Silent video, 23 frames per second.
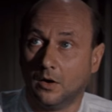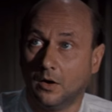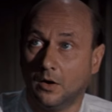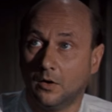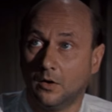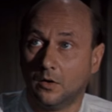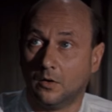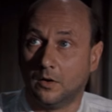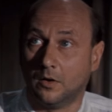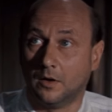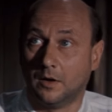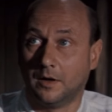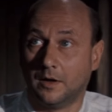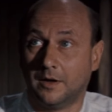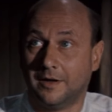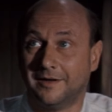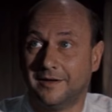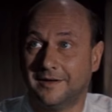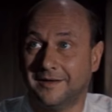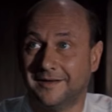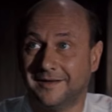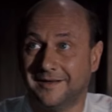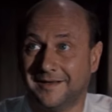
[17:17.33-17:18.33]
Oh,
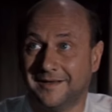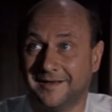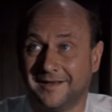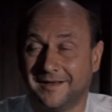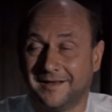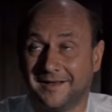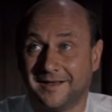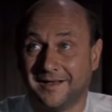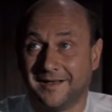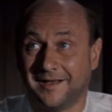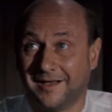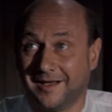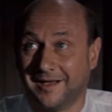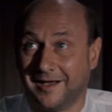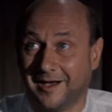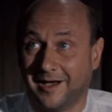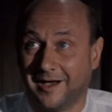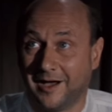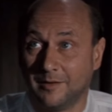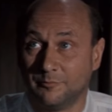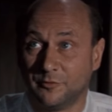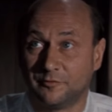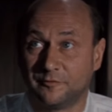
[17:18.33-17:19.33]

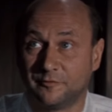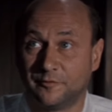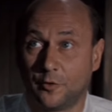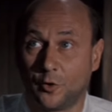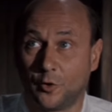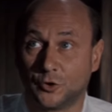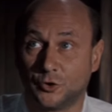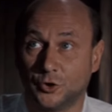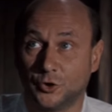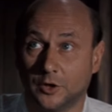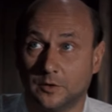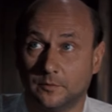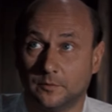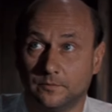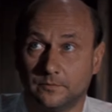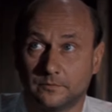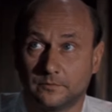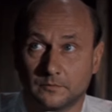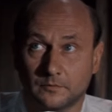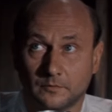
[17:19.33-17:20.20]
I'm the forger.